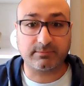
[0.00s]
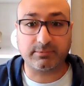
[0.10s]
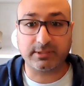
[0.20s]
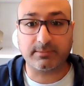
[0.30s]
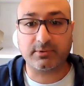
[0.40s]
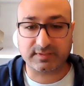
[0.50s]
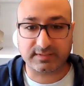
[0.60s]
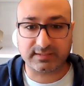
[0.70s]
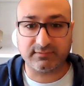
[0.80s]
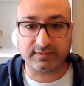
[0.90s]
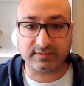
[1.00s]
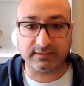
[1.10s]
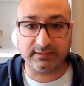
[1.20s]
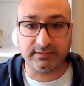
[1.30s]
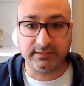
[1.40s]
bring
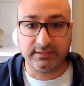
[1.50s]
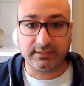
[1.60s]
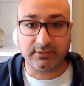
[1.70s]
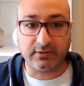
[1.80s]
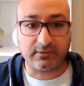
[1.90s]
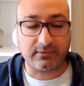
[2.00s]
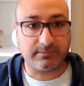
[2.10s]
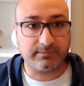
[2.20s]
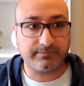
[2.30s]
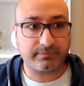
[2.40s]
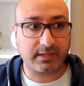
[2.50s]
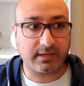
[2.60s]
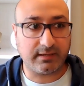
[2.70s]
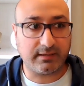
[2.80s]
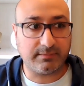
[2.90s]
positivity. You
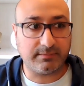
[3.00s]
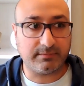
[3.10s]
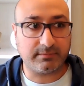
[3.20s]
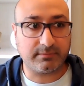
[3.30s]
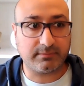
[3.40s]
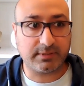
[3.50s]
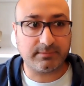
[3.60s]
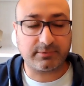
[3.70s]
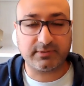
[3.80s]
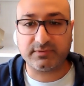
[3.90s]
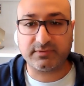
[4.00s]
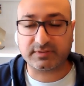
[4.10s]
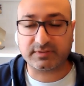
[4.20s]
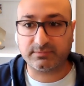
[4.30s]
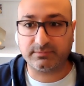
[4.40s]
know, in
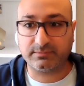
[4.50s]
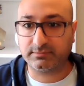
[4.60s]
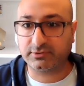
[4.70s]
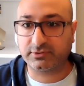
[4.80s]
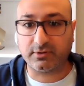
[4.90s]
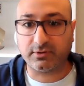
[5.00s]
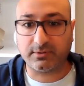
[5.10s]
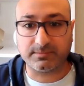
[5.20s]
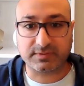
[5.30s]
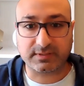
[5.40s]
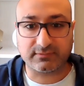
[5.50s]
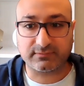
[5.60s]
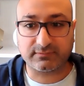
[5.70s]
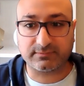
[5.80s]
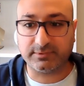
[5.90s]
previous jobs,
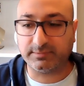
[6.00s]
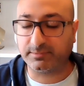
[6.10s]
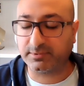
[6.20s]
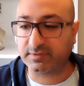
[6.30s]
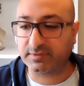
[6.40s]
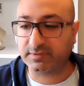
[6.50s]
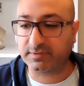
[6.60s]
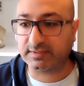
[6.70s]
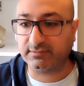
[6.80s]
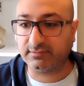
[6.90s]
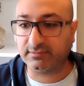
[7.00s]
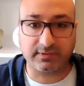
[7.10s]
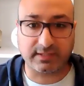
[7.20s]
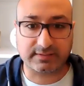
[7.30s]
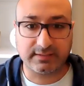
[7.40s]
I've been perceived as
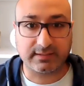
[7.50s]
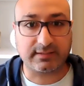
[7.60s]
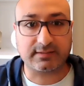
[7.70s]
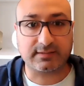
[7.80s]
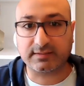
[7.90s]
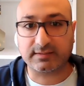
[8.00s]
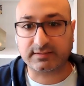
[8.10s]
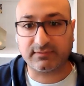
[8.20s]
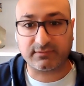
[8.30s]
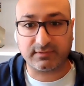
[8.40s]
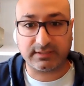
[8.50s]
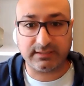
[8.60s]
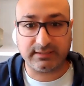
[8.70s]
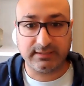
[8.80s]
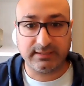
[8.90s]
someone that does things
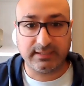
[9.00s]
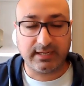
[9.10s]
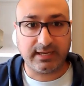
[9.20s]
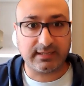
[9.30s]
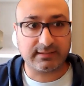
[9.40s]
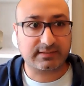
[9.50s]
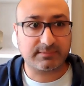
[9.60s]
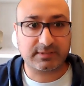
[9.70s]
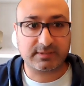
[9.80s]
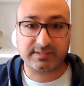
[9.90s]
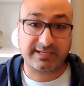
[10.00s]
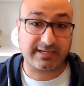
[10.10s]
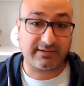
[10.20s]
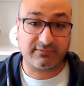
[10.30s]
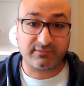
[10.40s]
differently, and sometimes that
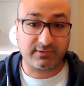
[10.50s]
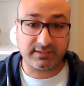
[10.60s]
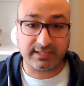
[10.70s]
can have a very